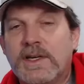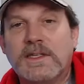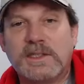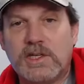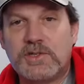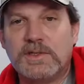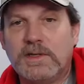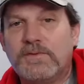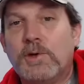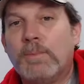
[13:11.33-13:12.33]
condition
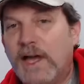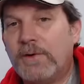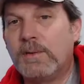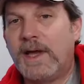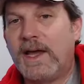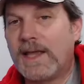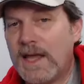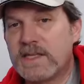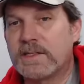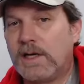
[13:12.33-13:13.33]
of your battery pack
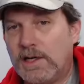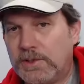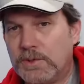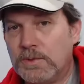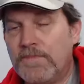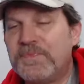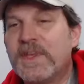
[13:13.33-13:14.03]
as a whole.